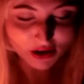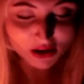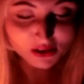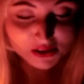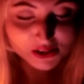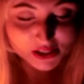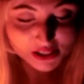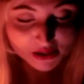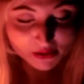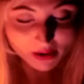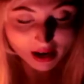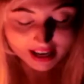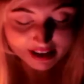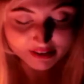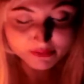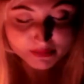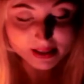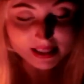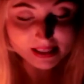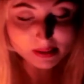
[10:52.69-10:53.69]
Also, I
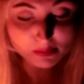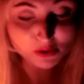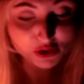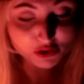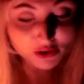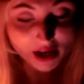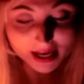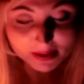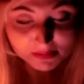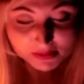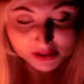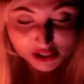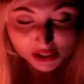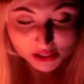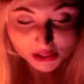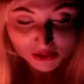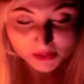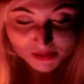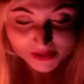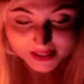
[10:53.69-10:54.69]
have been subscribed to
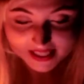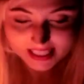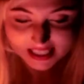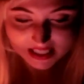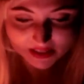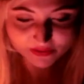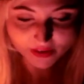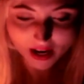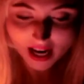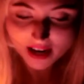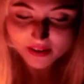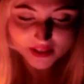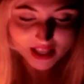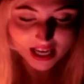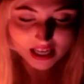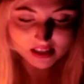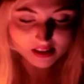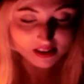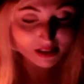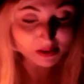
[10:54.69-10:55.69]
you since
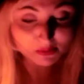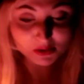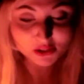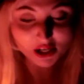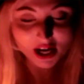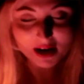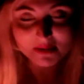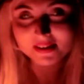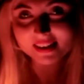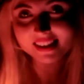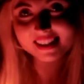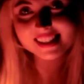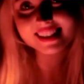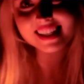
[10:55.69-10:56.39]
5,000 subscribers.